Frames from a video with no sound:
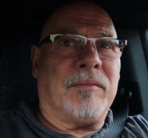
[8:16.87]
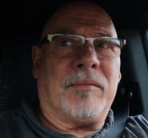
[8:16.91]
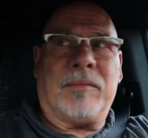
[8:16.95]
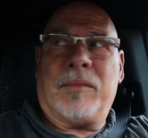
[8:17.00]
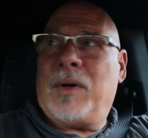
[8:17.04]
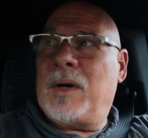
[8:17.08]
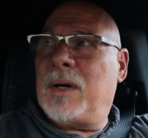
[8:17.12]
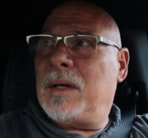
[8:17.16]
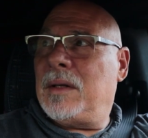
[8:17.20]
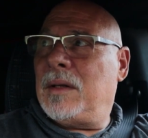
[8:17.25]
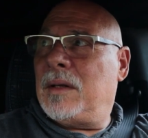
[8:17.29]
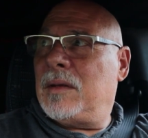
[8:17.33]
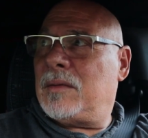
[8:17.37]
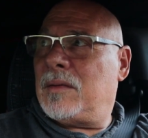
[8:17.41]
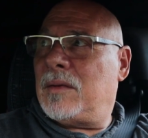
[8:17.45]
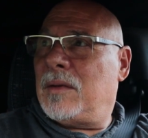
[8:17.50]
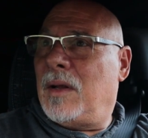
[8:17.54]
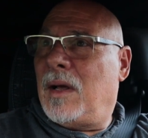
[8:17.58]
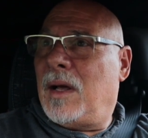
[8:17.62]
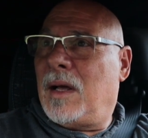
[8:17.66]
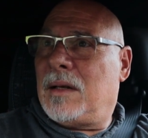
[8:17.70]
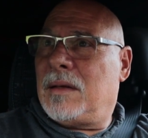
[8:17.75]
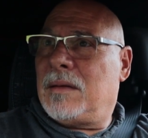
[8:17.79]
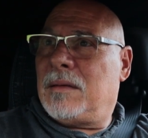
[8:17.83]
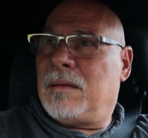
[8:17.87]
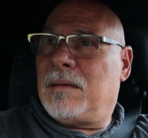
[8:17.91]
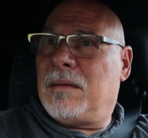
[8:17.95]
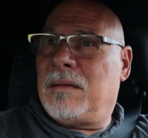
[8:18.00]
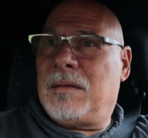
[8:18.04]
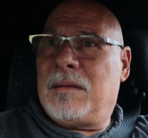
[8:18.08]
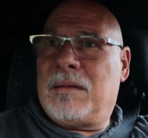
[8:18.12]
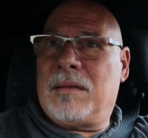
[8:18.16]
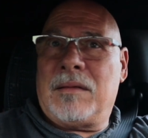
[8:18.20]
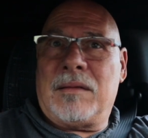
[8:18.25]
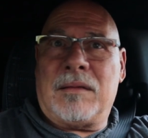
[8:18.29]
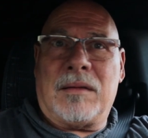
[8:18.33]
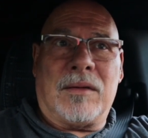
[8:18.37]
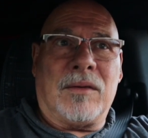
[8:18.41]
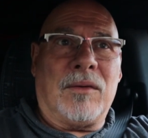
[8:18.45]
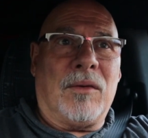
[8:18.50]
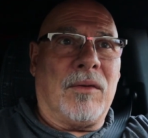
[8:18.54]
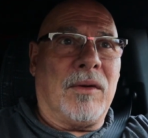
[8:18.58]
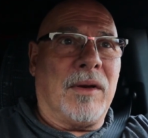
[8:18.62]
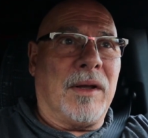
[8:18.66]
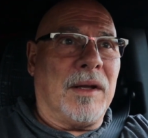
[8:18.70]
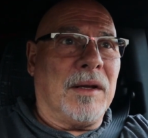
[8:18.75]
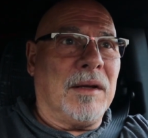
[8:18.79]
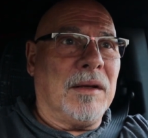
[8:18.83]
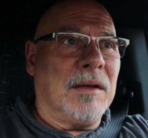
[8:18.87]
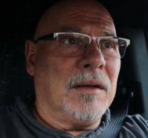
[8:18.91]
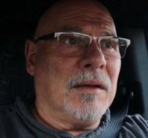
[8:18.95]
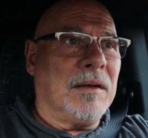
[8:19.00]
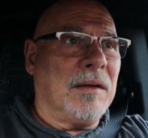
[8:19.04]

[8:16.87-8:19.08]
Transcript: but it's not annoying.